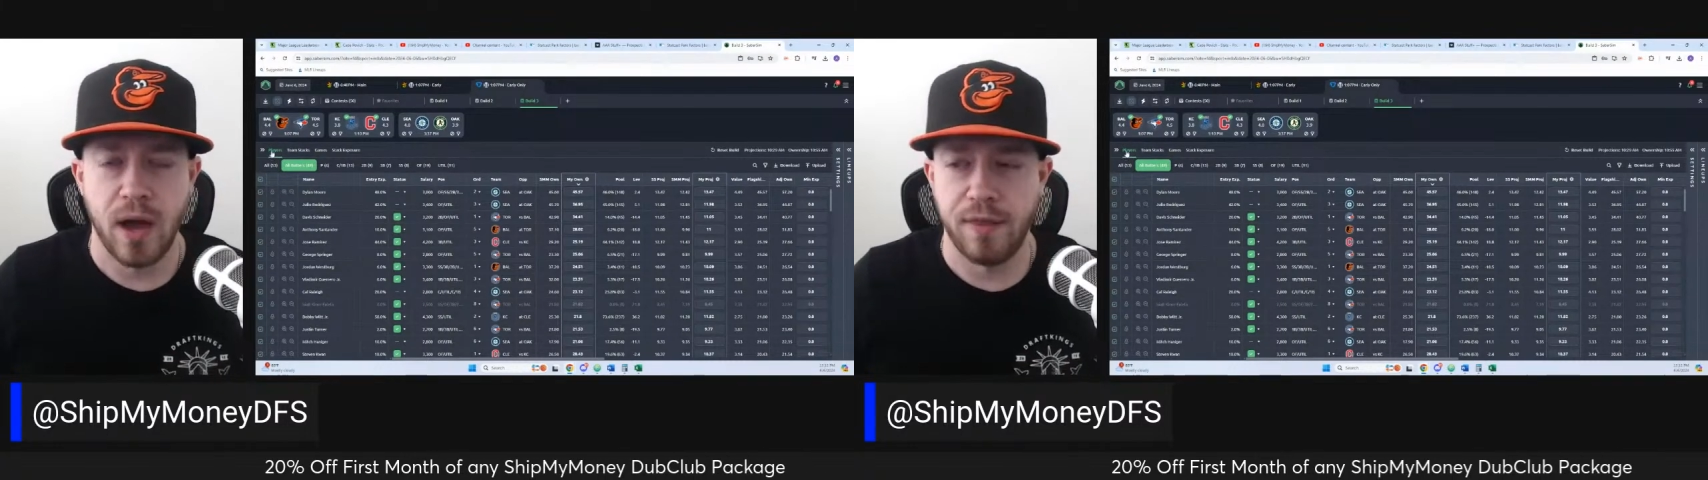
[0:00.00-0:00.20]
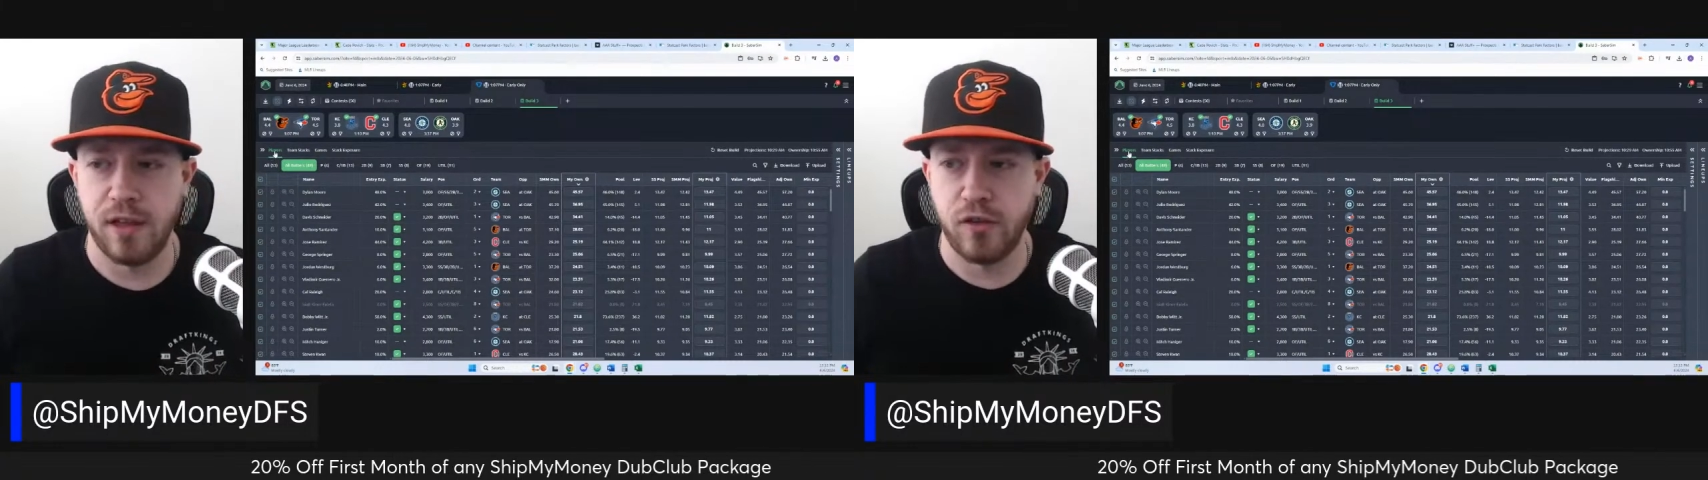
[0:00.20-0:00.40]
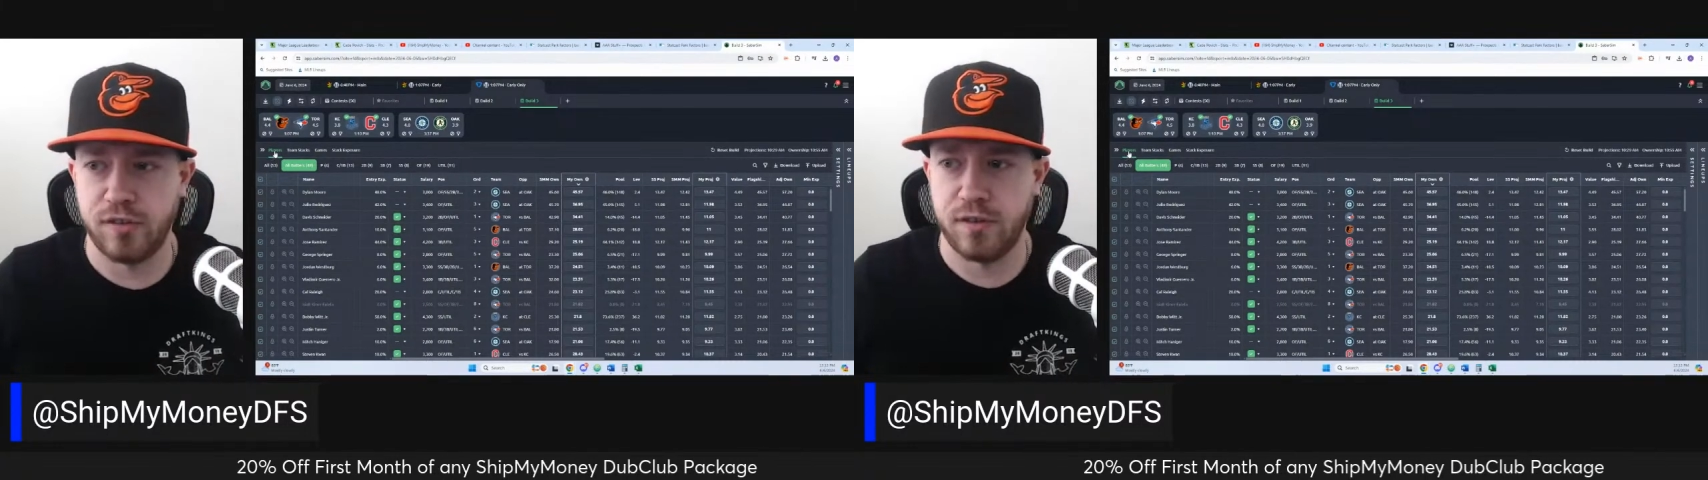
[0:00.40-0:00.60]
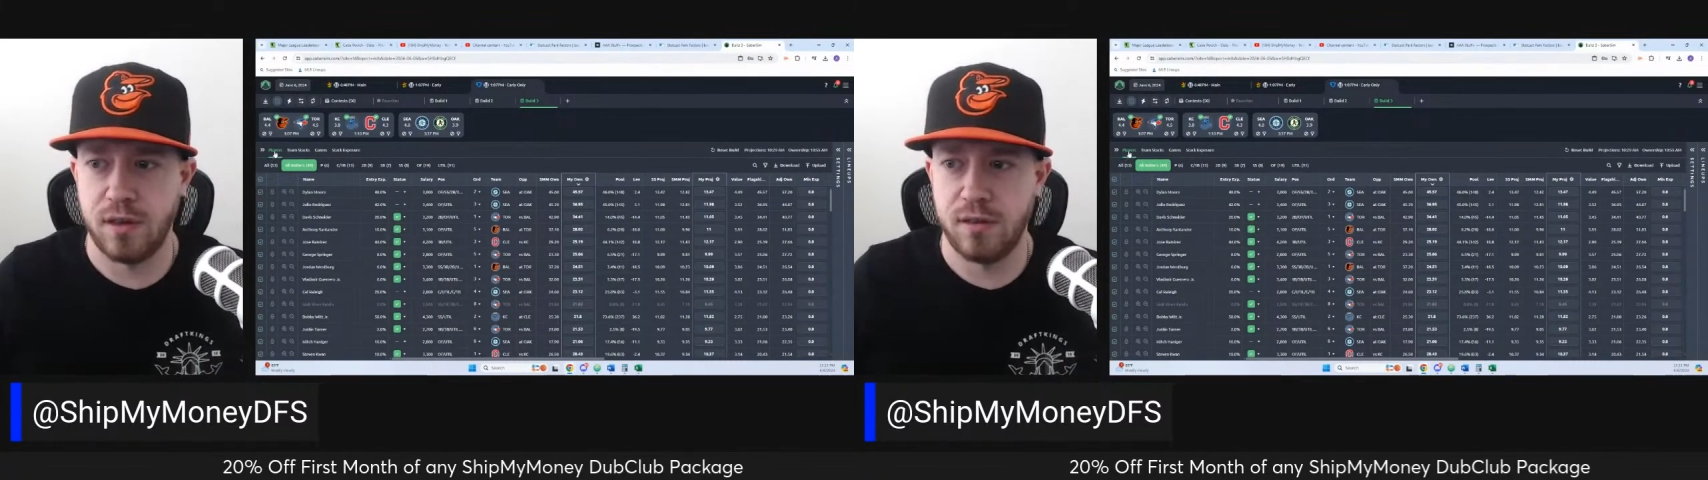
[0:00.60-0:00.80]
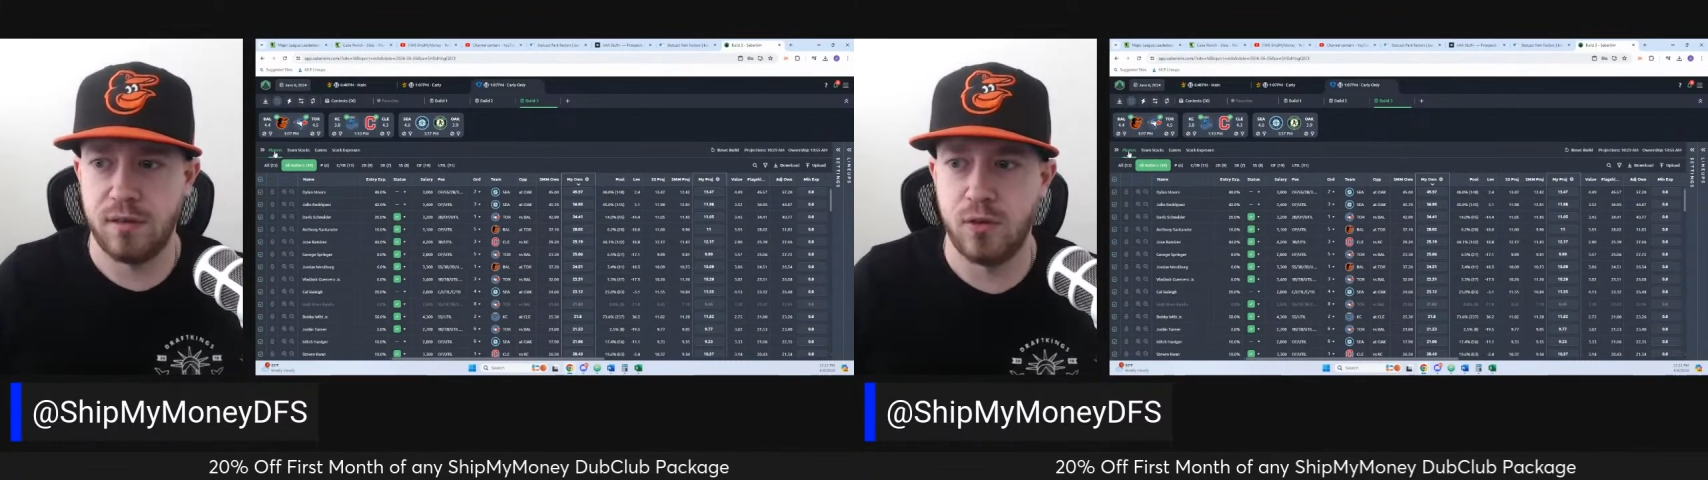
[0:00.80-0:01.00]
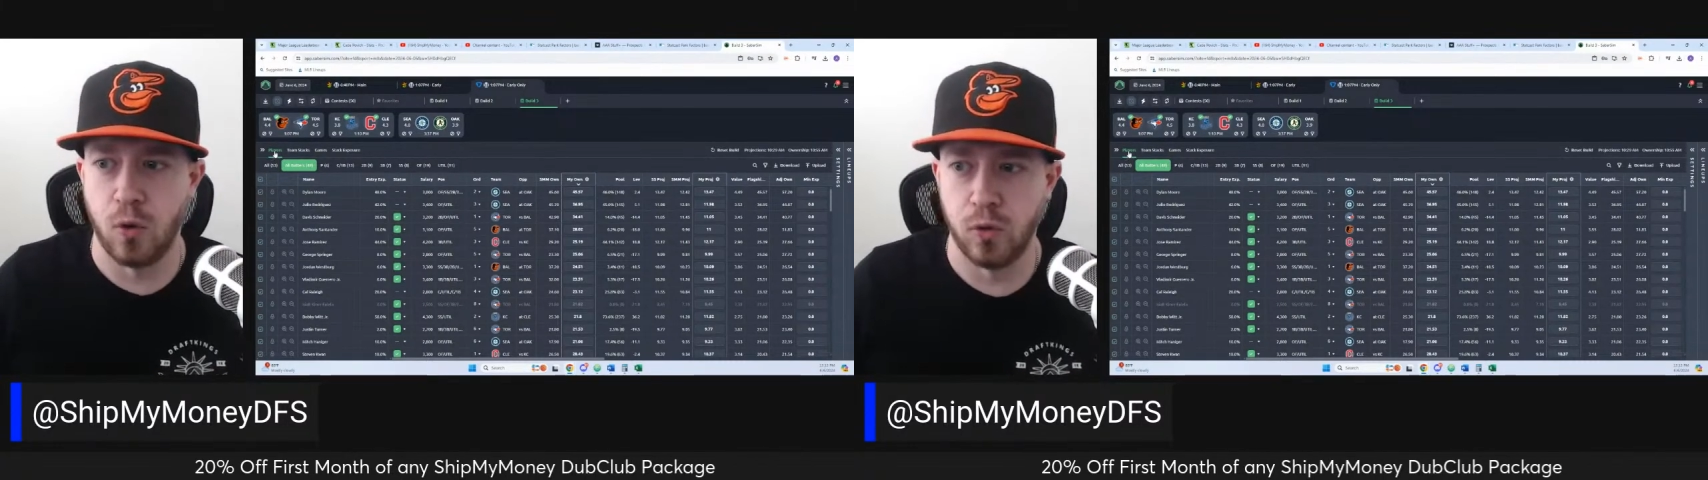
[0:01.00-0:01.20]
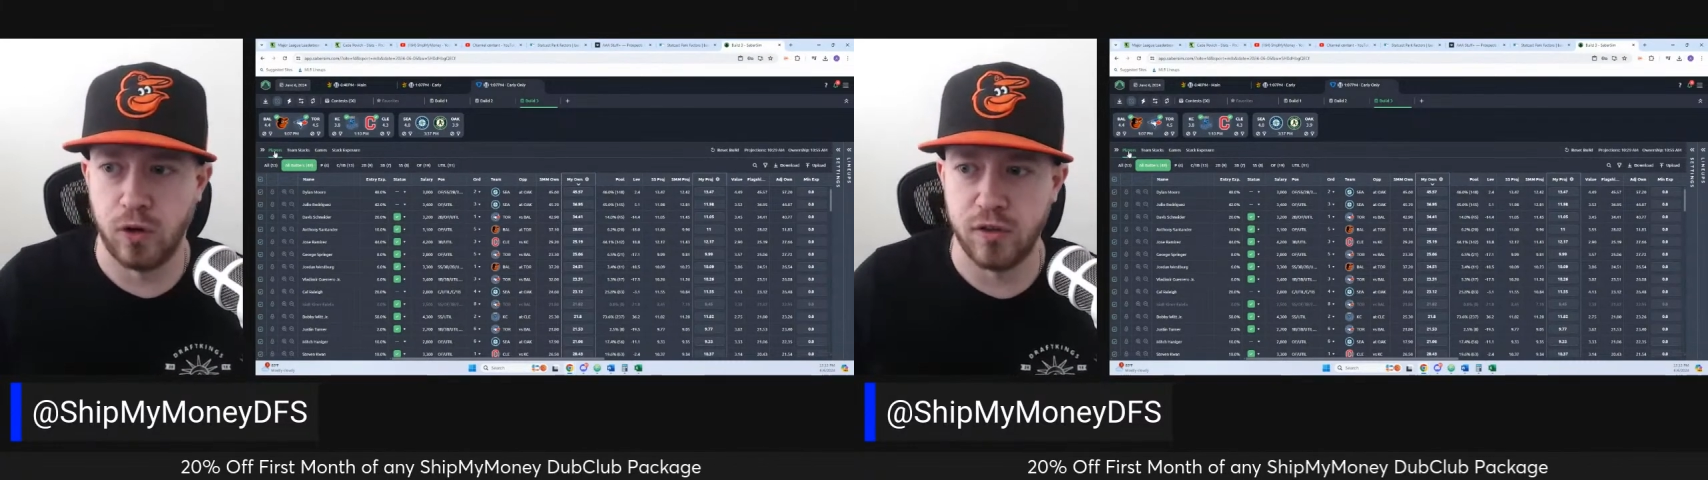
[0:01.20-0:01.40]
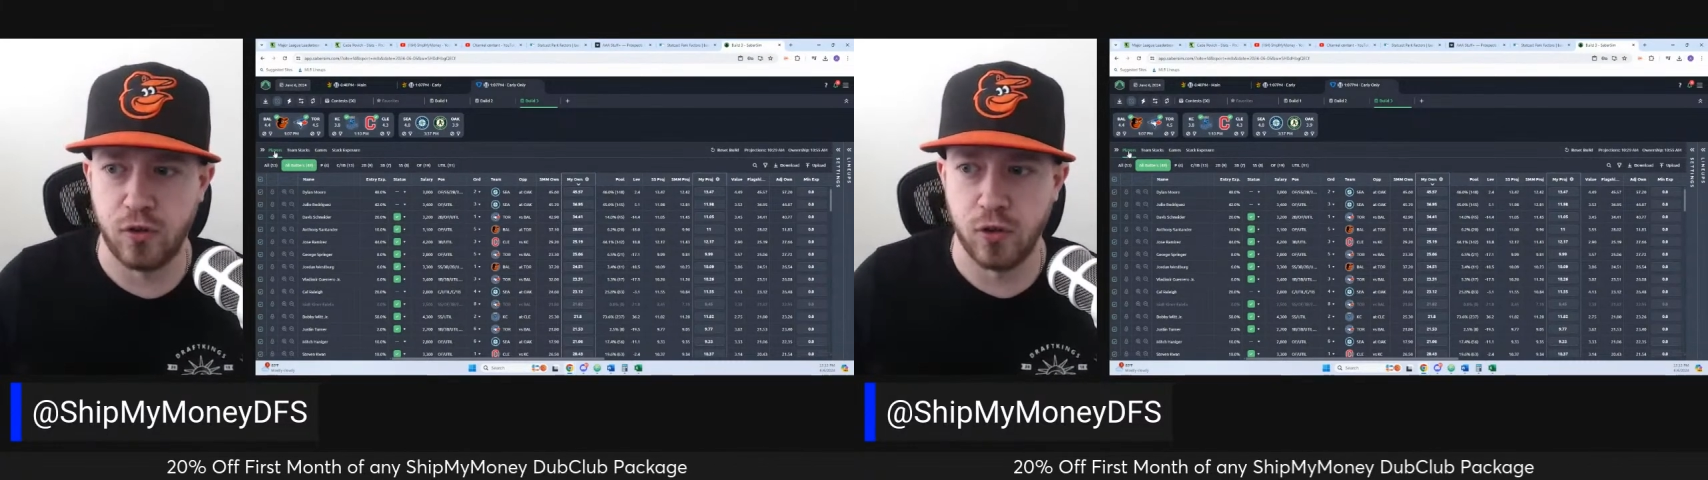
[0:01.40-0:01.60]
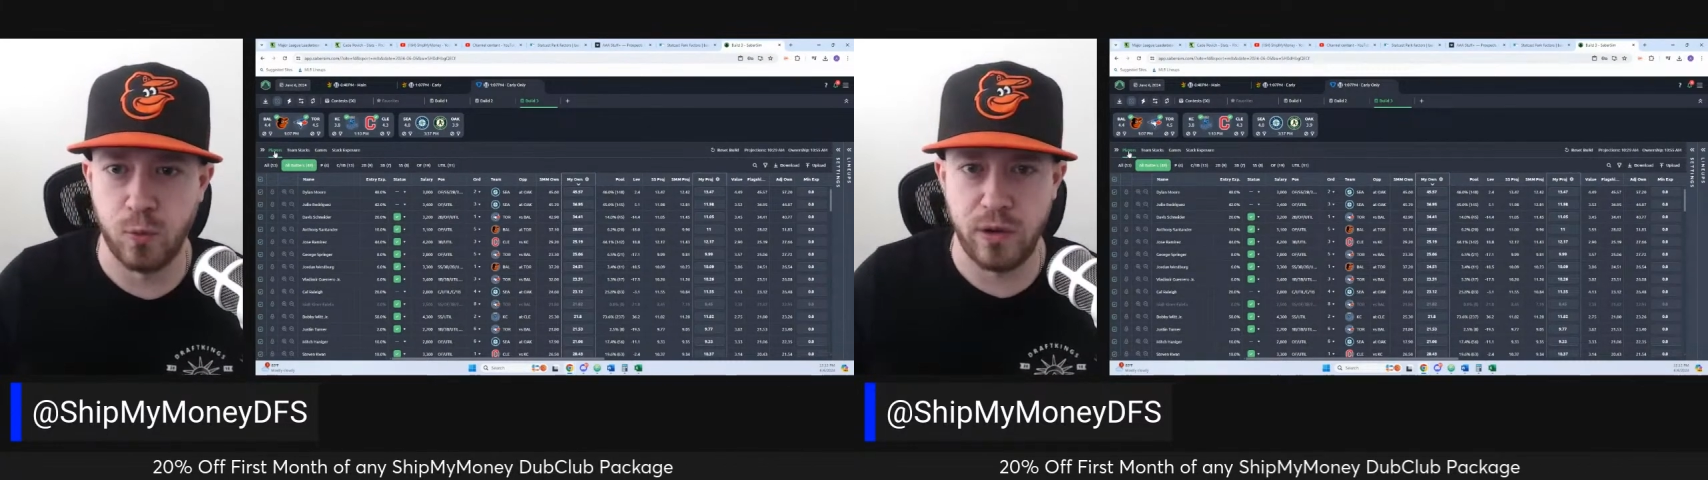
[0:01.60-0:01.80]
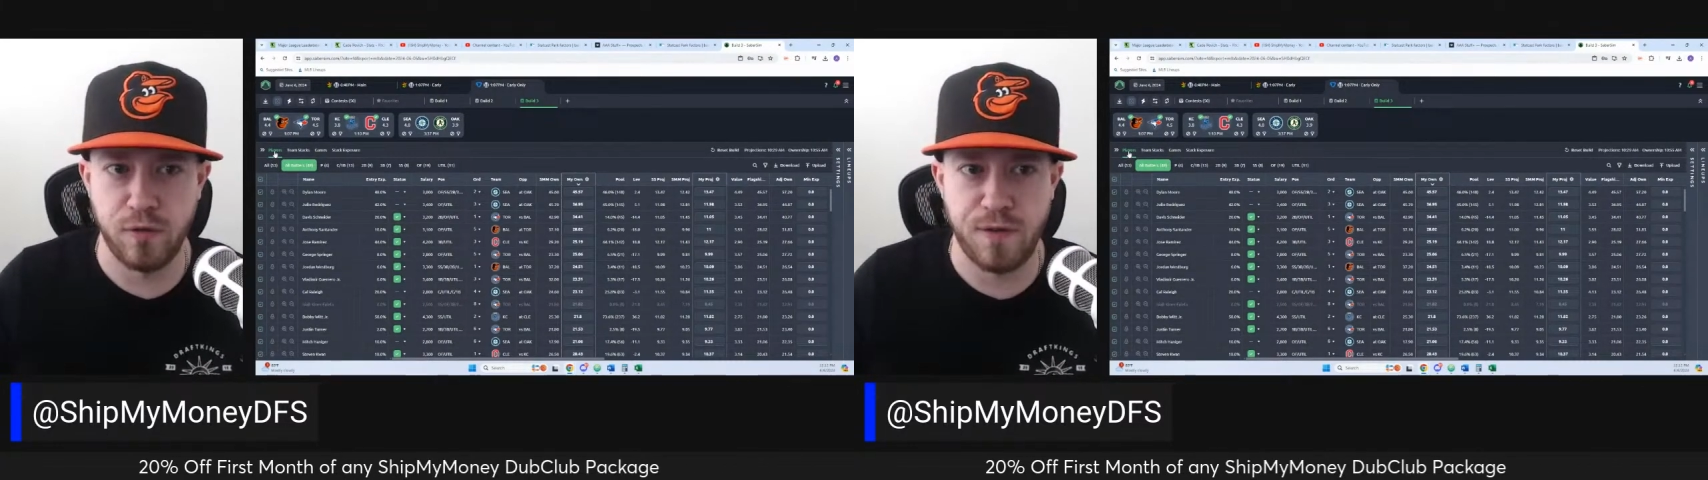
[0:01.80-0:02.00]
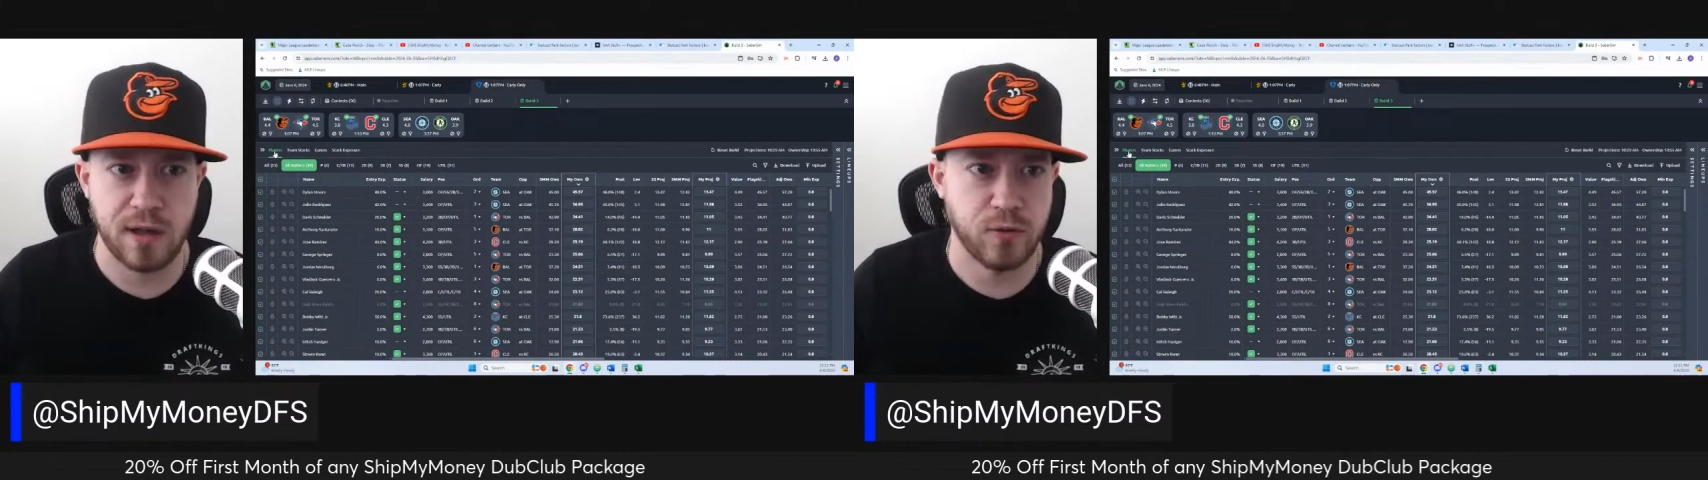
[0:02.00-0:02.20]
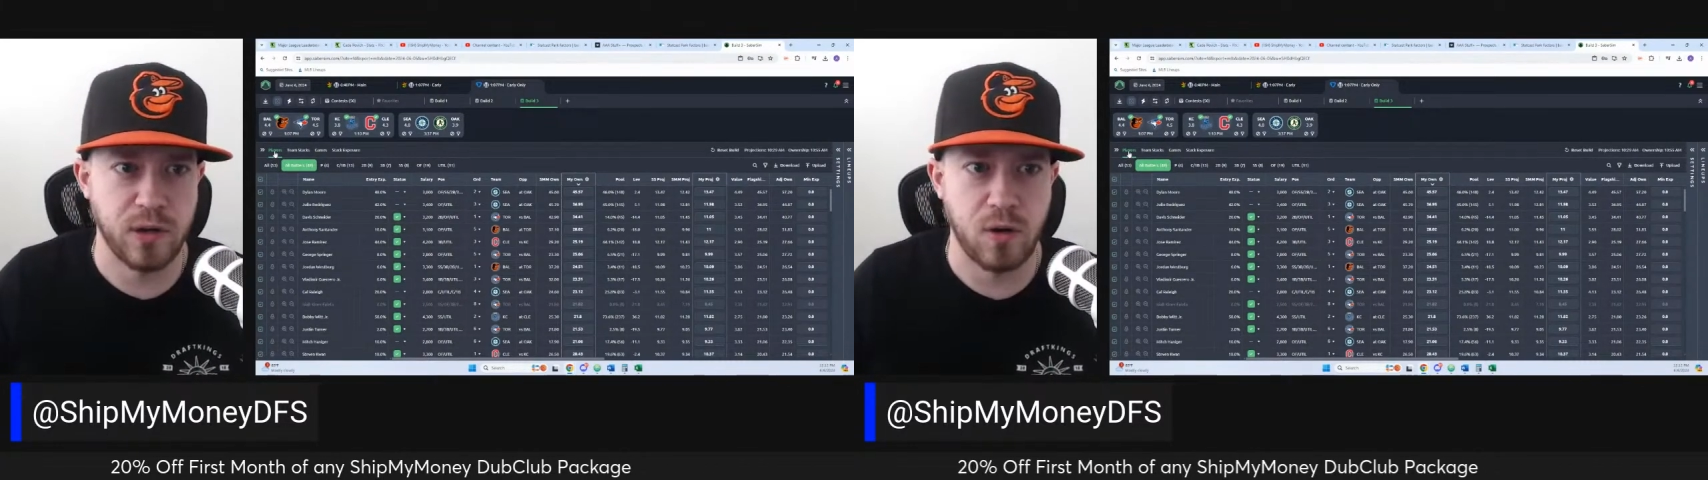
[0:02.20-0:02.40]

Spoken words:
They just don't look as good when you factor